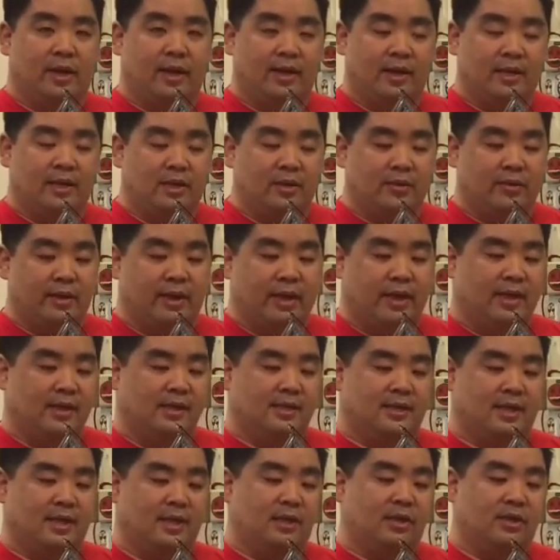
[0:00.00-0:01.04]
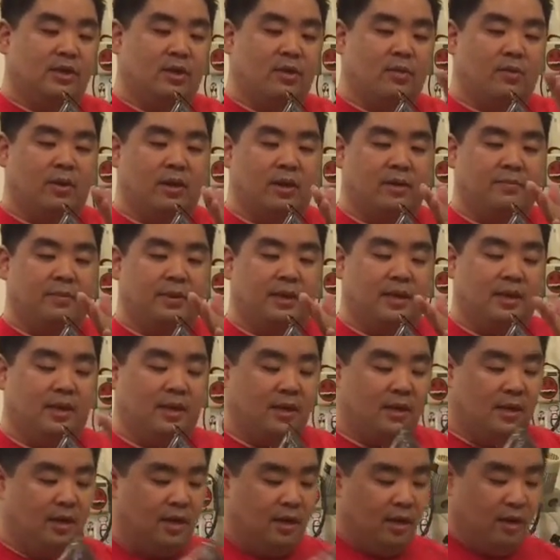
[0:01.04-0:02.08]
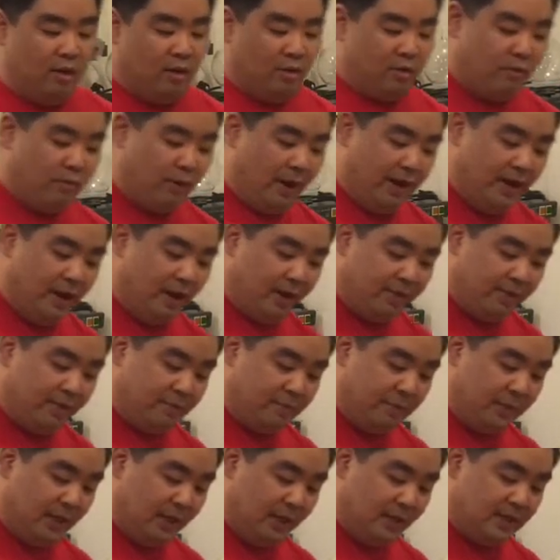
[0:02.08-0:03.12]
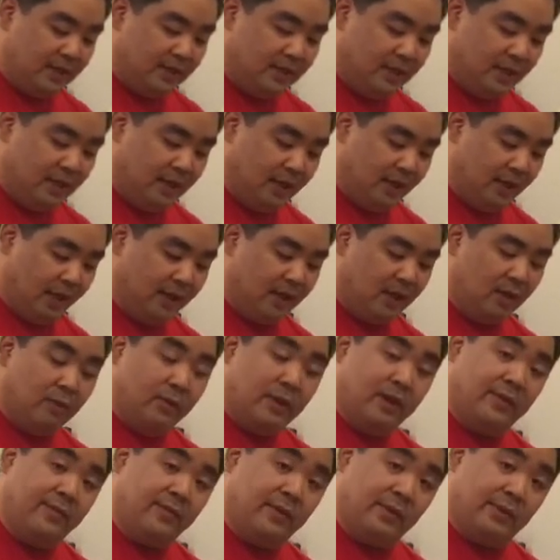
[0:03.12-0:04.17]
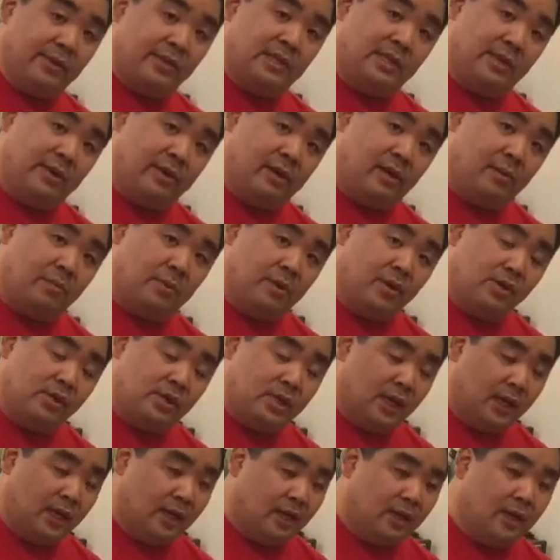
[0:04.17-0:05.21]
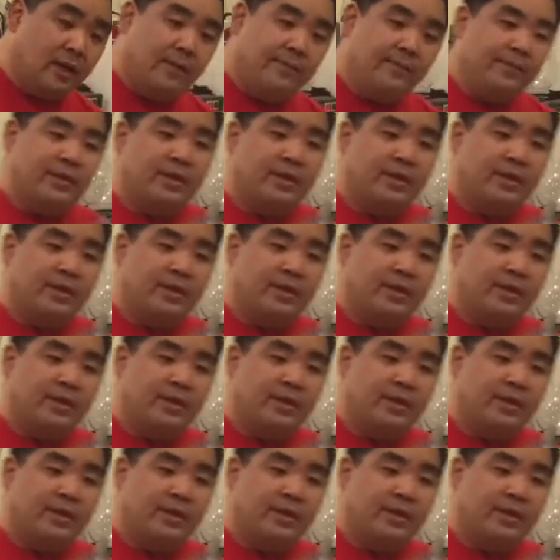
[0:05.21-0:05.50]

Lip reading: in doing it is that you don't want to be right on the piece like you would if you were searing a protein.